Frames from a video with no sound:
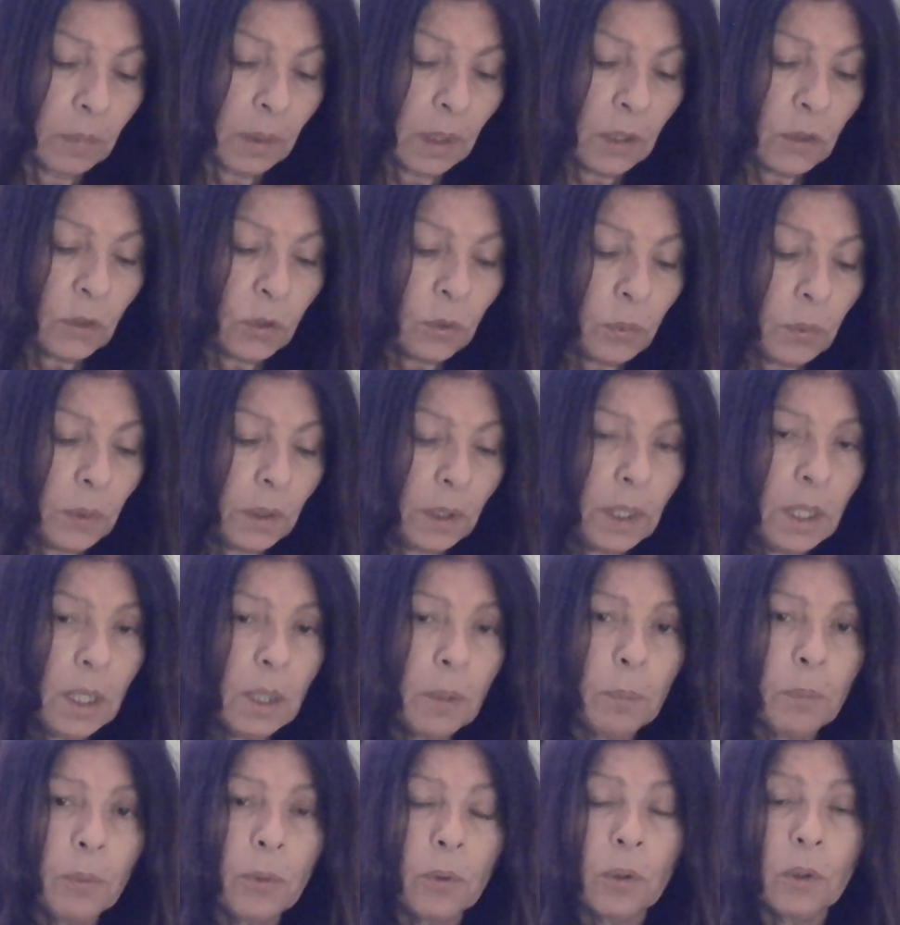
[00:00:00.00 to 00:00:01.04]
it's really
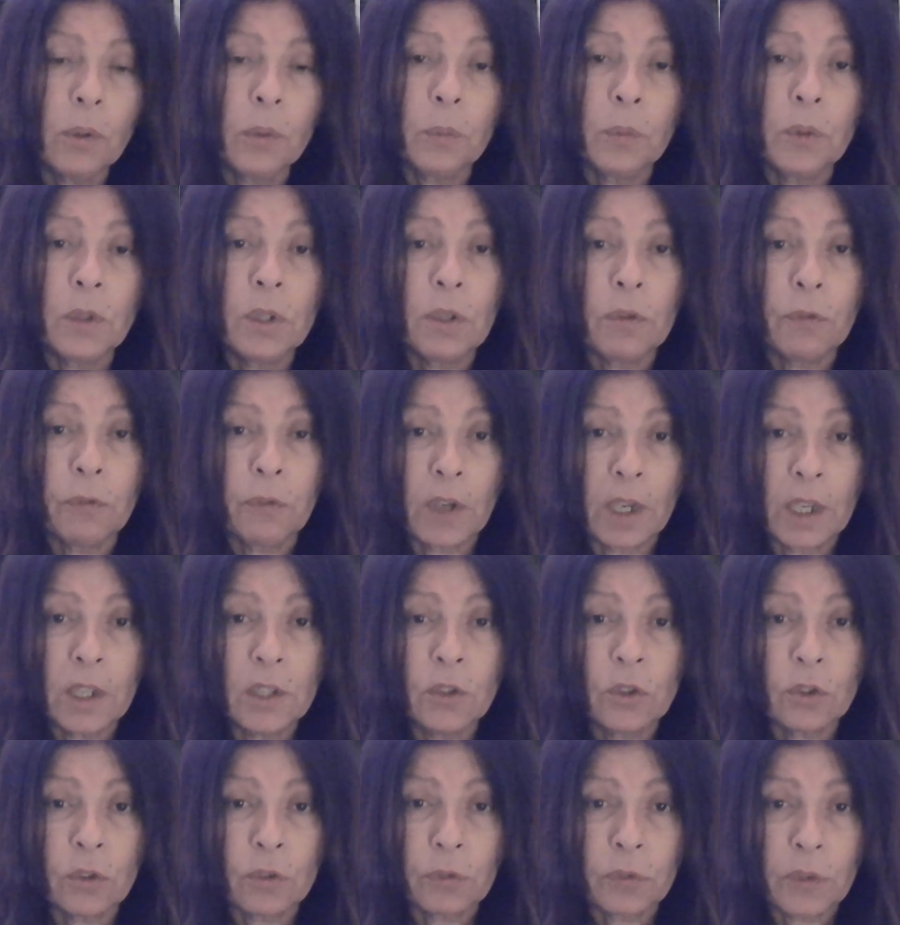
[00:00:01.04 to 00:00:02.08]
important when you
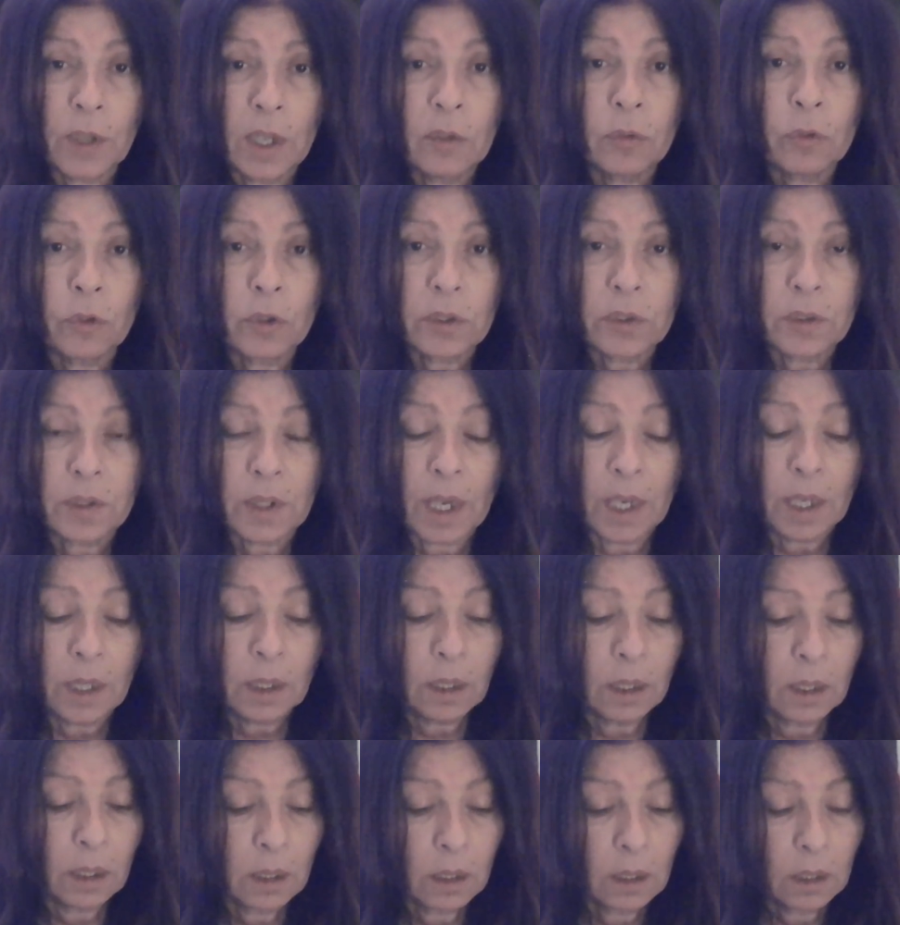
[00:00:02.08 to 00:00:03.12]
find your favorite
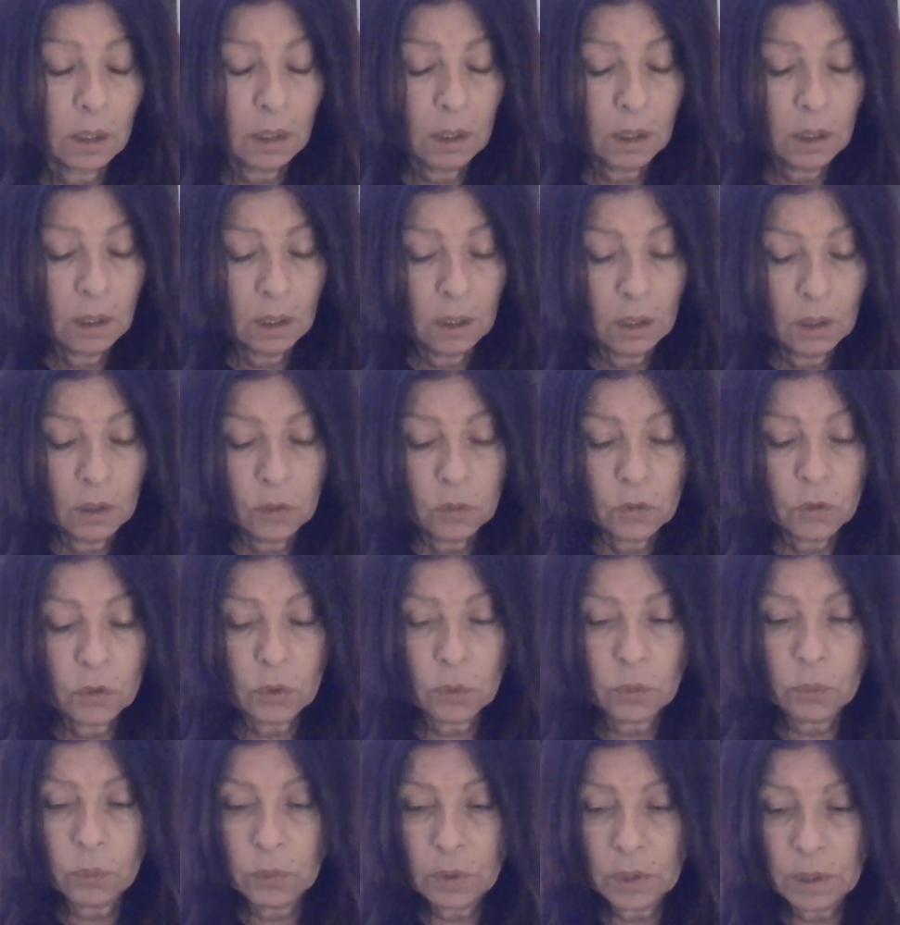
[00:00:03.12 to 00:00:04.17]
deck
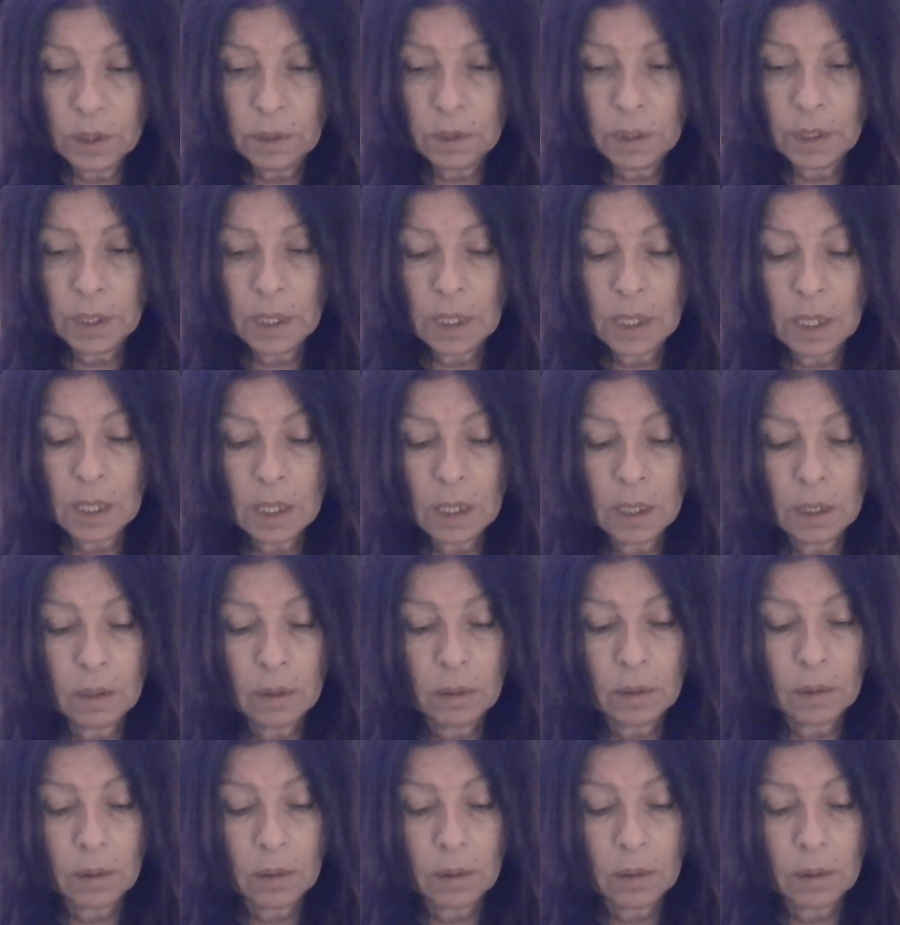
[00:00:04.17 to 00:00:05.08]
to really